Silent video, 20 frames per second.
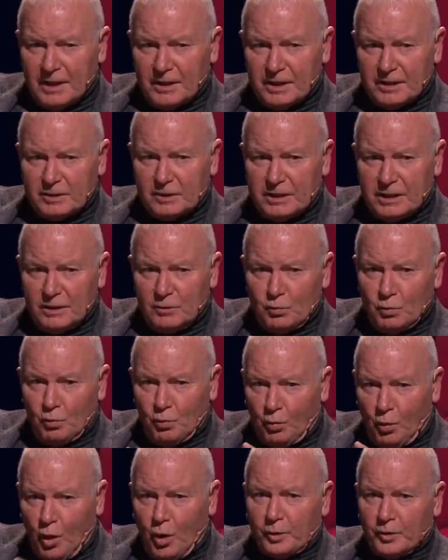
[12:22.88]
that didn't
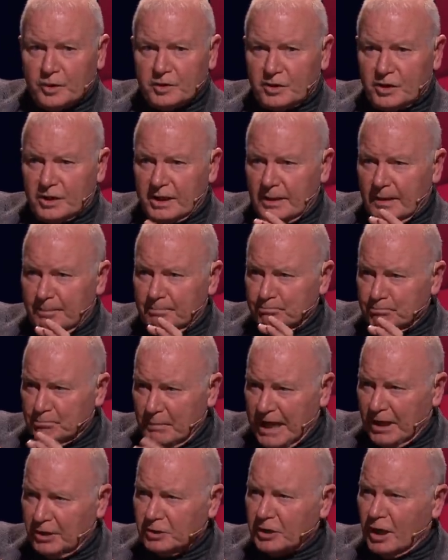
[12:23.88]
warrant the
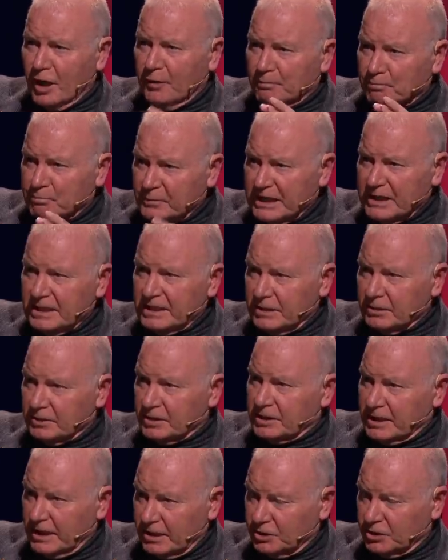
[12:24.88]
amount of media
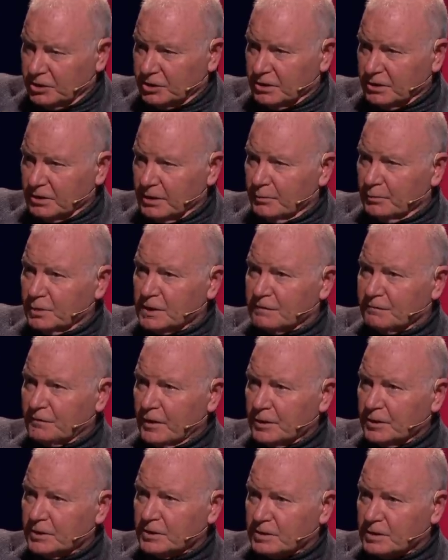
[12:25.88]
attention that was
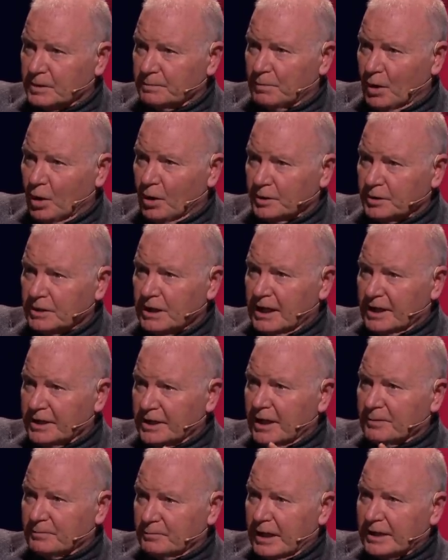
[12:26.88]
focused upon
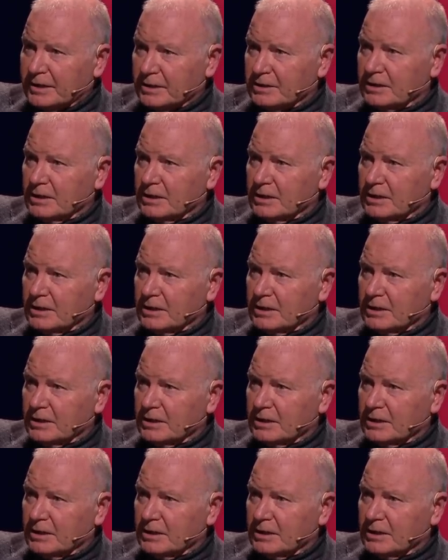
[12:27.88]
That's what